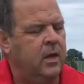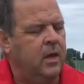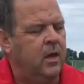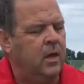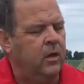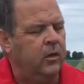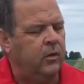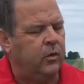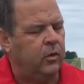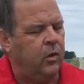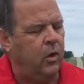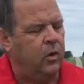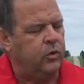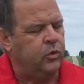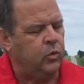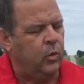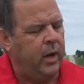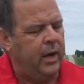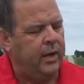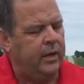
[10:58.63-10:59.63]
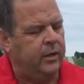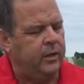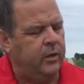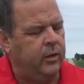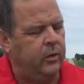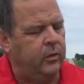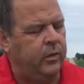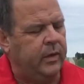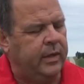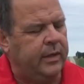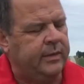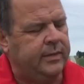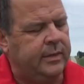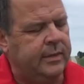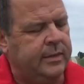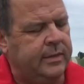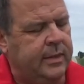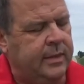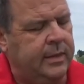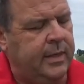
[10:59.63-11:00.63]
The gross way to do this
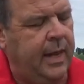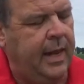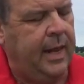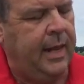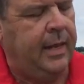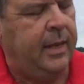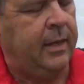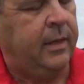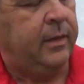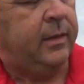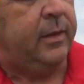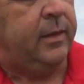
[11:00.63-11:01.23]
is to take the